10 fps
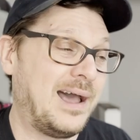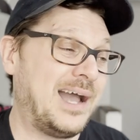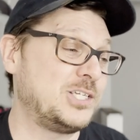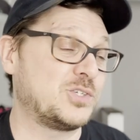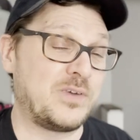
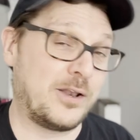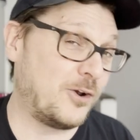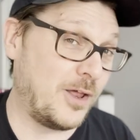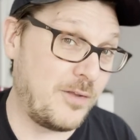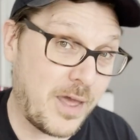I just found
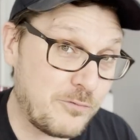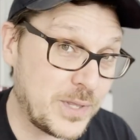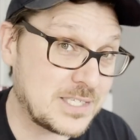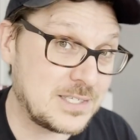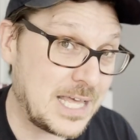it on
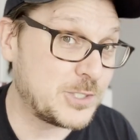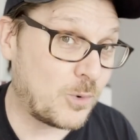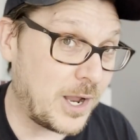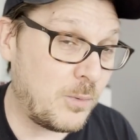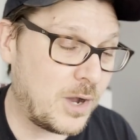Netflix and that's
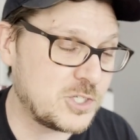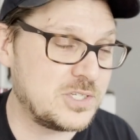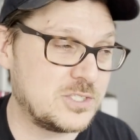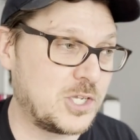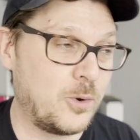where I
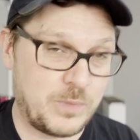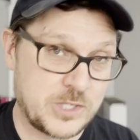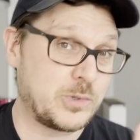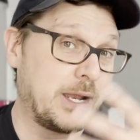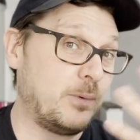watched it. So
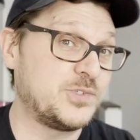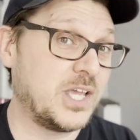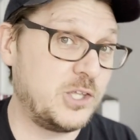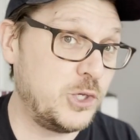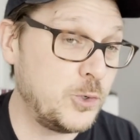that's what I will
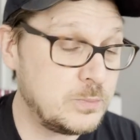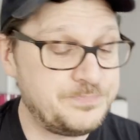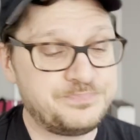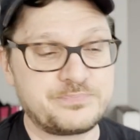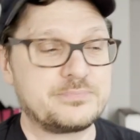say to you.